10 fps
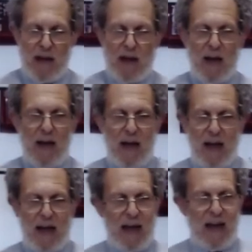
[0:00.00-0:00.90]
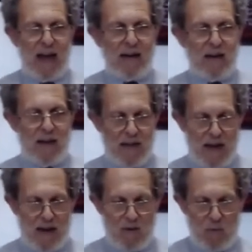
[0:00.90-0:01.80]
uh, and
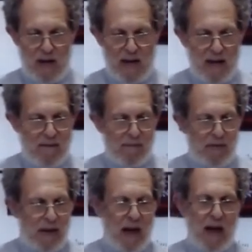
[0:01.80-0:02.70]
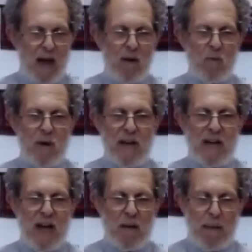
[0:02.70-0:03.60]
then we uh,
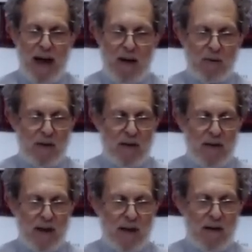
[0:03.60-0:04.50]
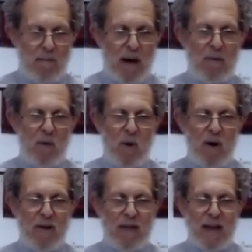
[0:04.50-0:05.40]
read about the
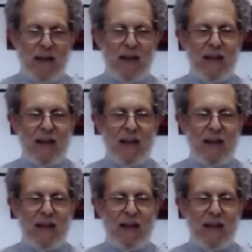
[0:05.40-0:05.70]
maror, the,